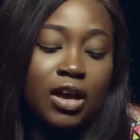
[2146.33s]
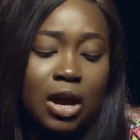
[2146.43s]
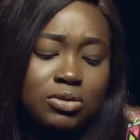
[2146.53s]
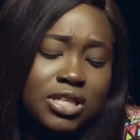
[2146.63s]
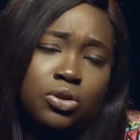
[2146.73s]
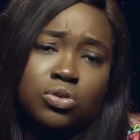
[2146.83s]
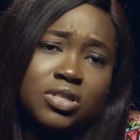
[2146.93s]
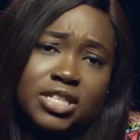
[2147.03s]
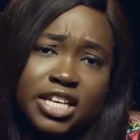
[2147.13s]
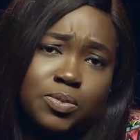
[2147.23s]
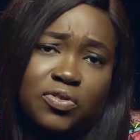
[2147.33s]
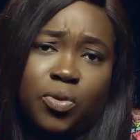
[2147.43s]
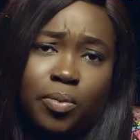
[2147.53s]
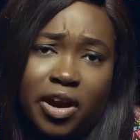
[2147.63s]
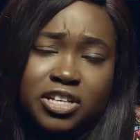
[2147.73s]
I would say no to sex
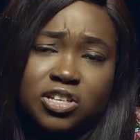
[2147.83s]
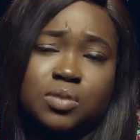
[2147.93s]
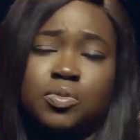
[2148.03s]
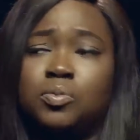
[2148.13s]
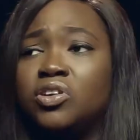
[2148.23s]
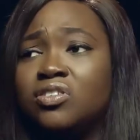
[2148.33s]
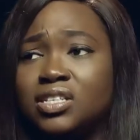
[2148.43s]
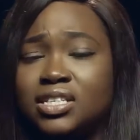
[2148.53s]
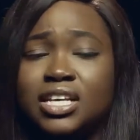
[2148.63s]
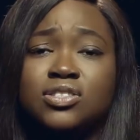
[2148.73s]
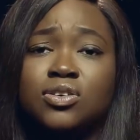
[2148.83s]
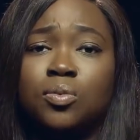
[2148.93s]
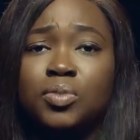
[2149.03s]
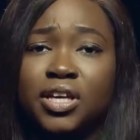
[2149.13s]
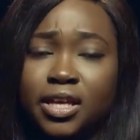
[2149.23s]
before marriage, just simply because it tends to
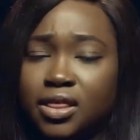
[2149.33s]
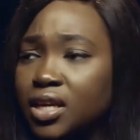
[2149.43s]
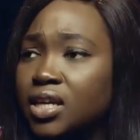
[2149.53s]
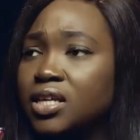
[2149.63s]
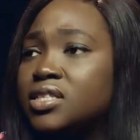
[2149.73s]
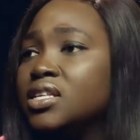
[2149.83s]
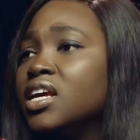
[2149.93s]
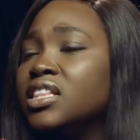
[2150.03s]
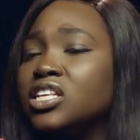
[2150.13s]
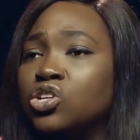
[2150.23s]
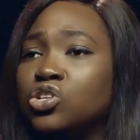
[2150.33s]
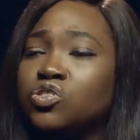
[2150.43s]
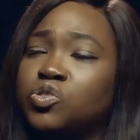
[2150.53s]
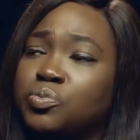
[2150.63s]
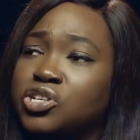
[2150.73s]
complicate things. There's a lot
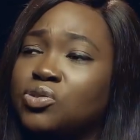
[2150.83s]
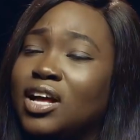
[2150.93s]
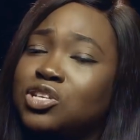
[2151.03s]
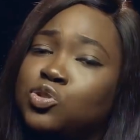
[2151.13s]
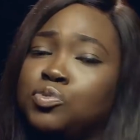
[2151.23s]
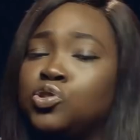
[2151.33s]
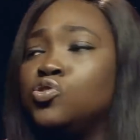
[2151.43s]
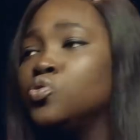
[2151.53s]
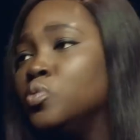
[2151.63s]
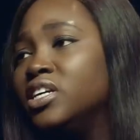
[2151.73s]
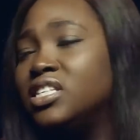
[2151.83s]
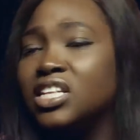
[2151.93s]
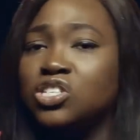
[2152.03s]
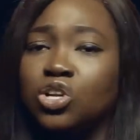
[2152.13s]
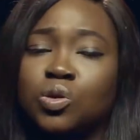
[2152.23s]
of spiritual attributes to it.
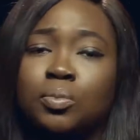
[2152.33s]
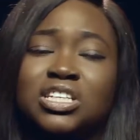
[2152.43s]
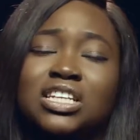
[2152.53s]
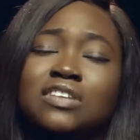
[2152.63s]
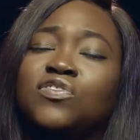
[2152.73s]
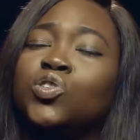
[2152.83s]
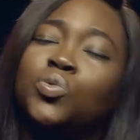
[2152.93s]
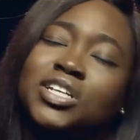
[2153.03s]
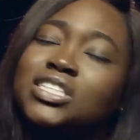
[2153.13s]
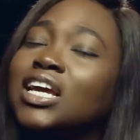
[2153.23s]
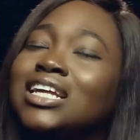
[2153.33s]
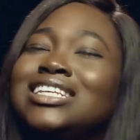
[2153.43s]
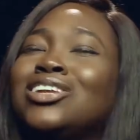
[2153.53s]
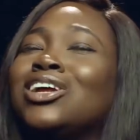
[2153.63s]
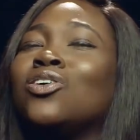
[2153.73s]
There's a lot of bodily fluids.
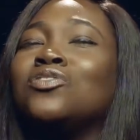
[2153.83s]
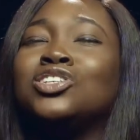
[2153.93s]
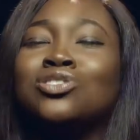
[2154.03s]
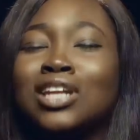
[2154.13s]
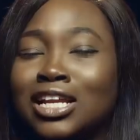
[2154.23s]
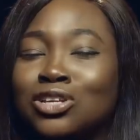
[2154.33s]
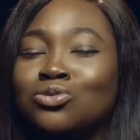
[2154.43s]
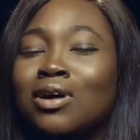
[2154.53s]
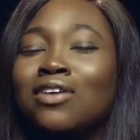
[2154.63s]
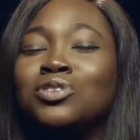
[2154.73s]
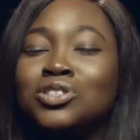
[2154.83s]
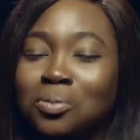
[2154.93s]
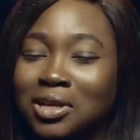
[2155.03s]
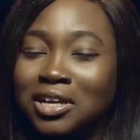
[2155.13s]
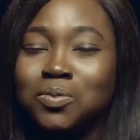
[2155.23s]
This is another conversation I need to have with
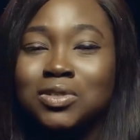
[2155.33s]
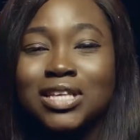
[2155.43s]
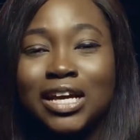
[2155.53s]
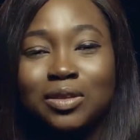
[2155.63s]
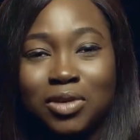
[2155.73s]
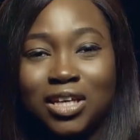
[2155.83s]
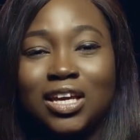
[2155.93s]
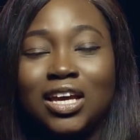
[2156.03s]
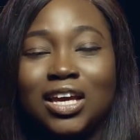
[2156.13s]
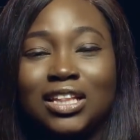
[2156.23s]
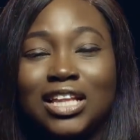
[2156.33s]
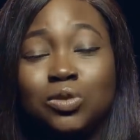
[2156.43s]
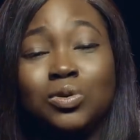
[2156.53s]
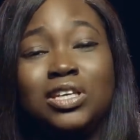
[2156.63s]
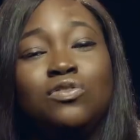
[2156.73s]
somebody else beside me
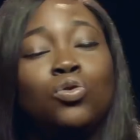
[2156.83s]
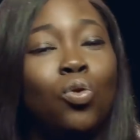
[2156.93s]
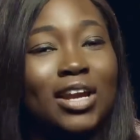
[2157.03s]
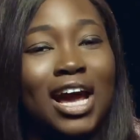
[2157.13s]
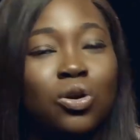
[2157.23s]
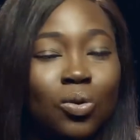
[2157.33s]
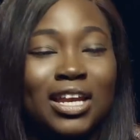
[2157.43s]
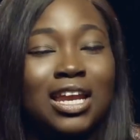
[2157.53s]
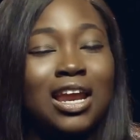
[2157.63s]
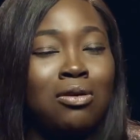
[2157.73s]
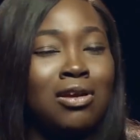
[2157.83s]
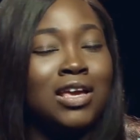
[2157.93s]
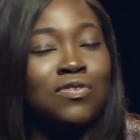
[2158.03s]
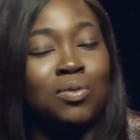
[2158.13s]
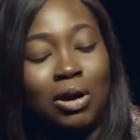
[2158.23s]
that will give you one angle and then I'll
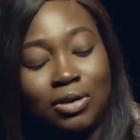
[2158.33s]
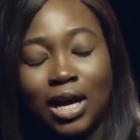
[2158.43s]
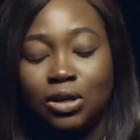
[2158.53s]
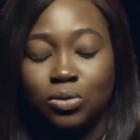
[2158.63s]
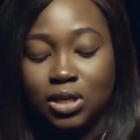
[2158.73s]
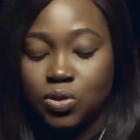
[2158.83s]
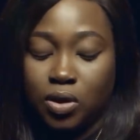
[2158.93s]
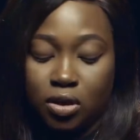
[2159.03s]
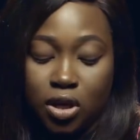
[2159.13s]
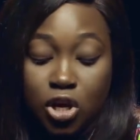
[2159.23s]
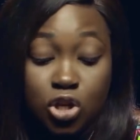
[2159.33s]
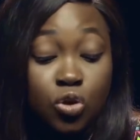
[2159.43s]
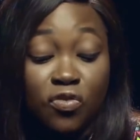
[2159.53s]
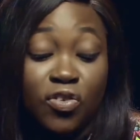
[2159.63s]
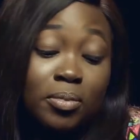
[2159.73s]
not give you my own angle as well.
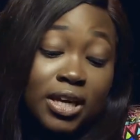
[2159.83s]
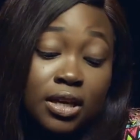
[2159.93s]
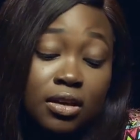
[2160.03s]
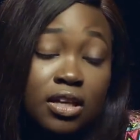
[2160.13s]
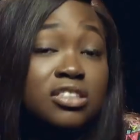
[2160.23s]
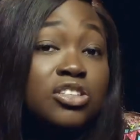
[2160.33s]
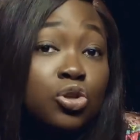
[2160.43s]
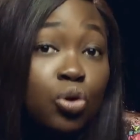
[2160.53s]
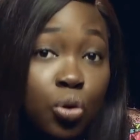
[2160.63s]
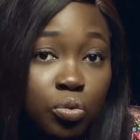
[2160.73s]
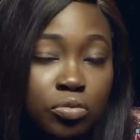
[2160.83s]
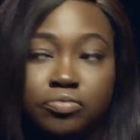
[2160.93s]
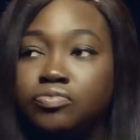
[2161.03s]
So for me, it's a no.